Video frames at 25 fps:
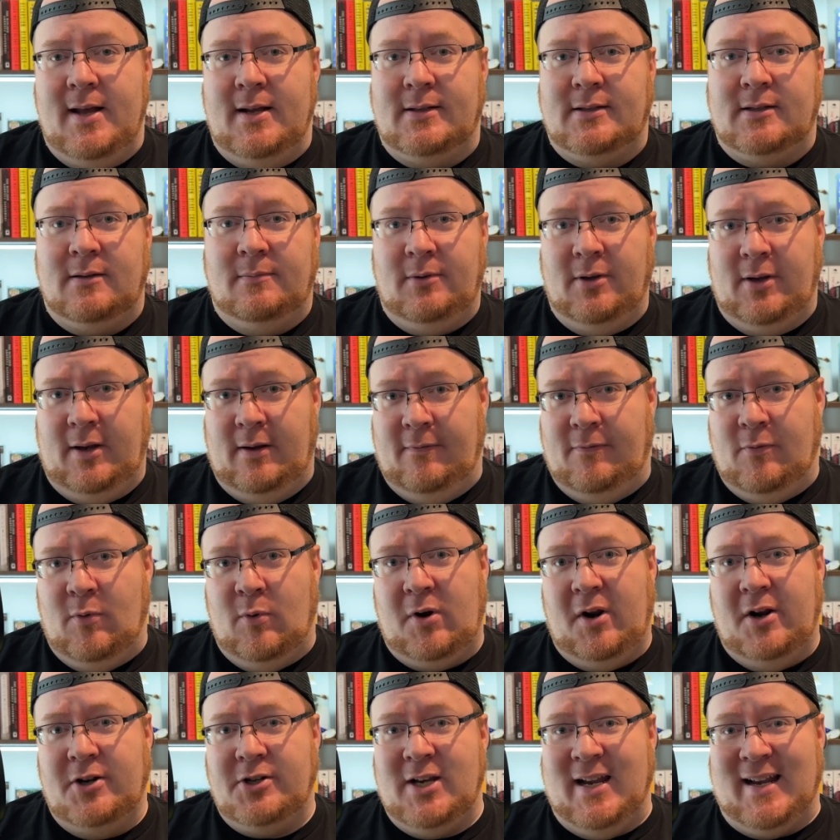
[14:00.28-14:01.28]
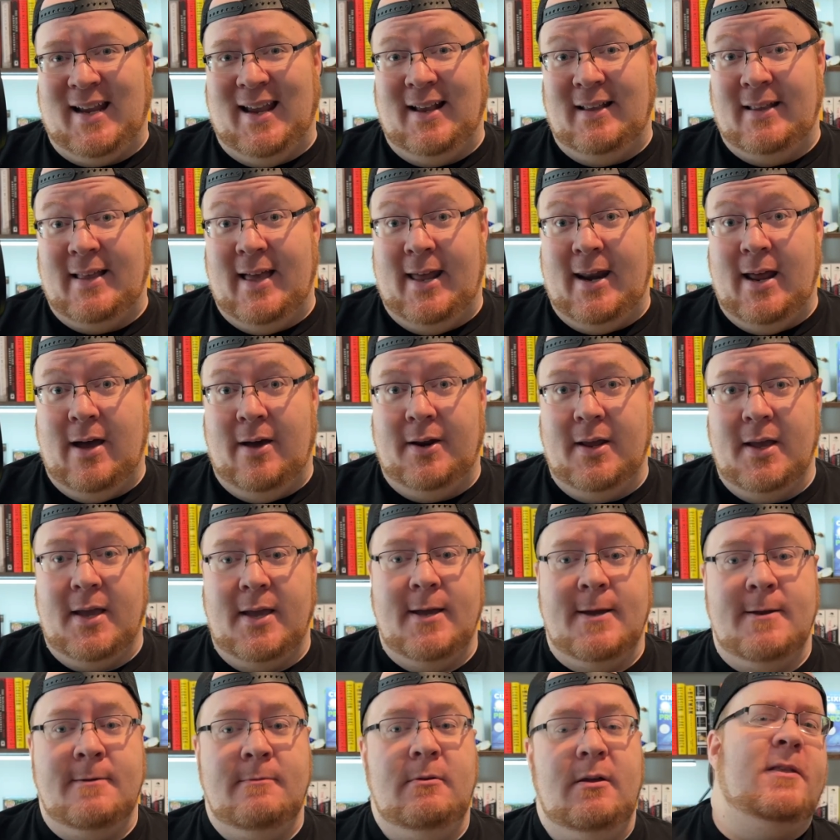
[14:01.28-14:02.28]
So I'm looking forward to checking that out
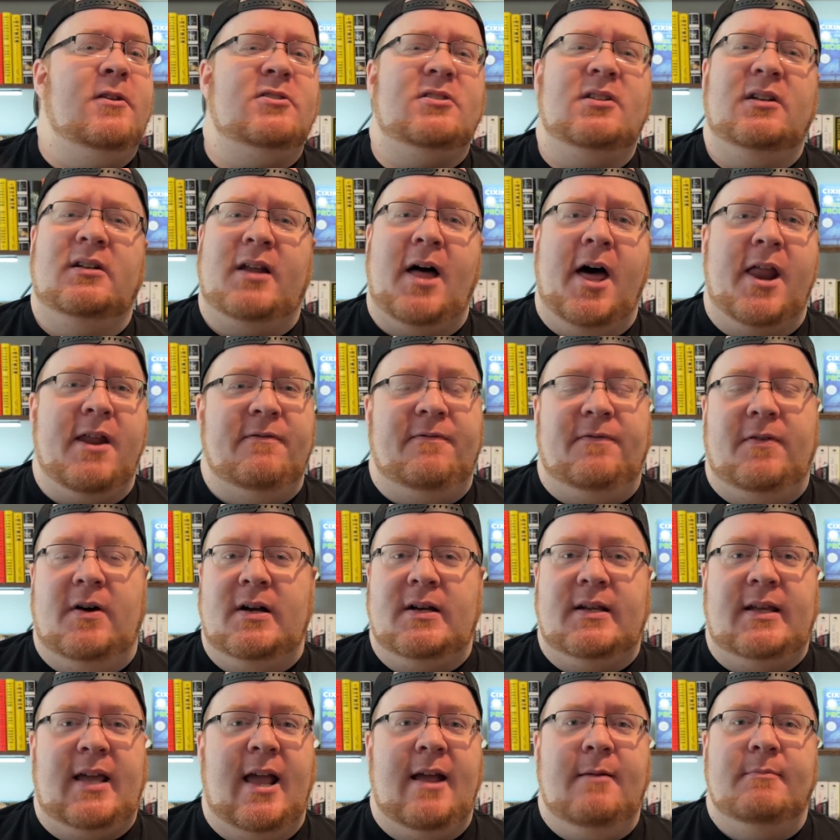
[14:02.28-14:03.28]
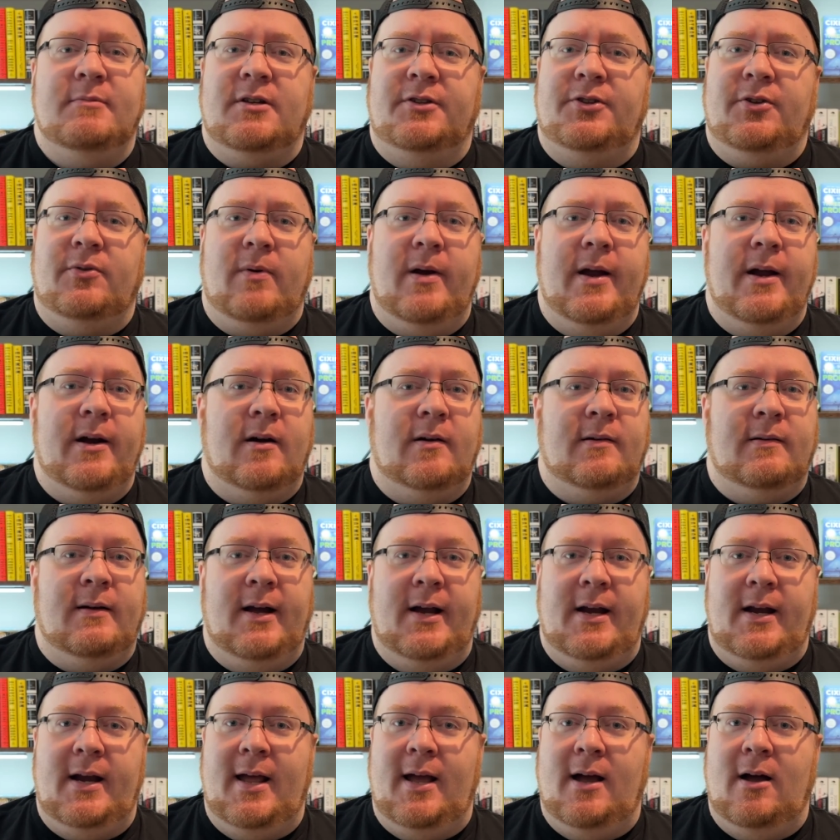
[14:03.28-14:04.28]
again. Just a lot of fun games on the radar
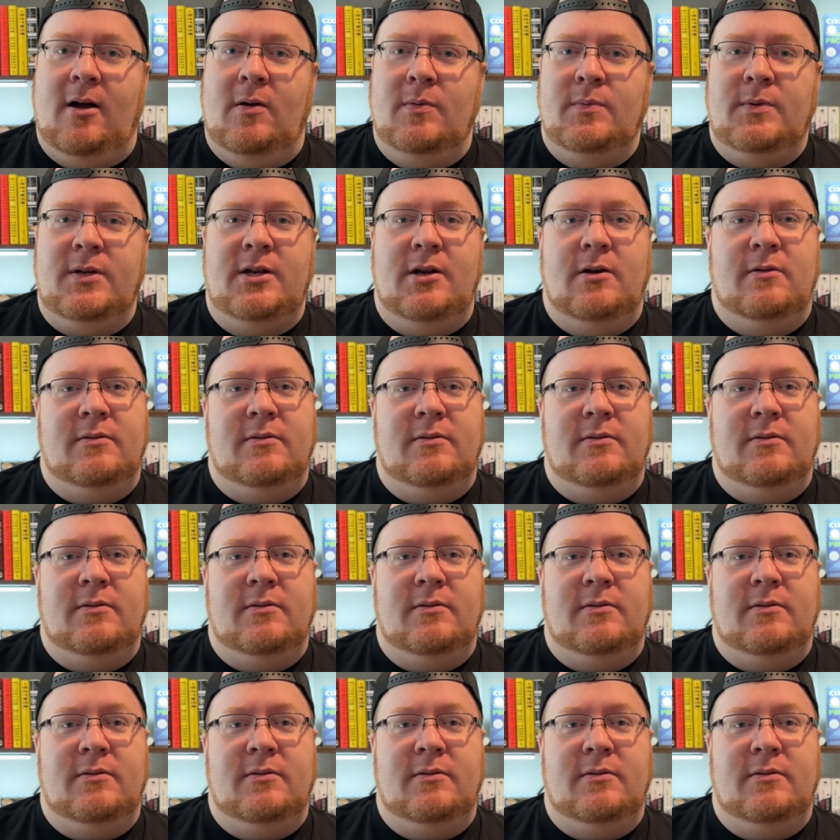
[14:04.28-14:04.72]
right now.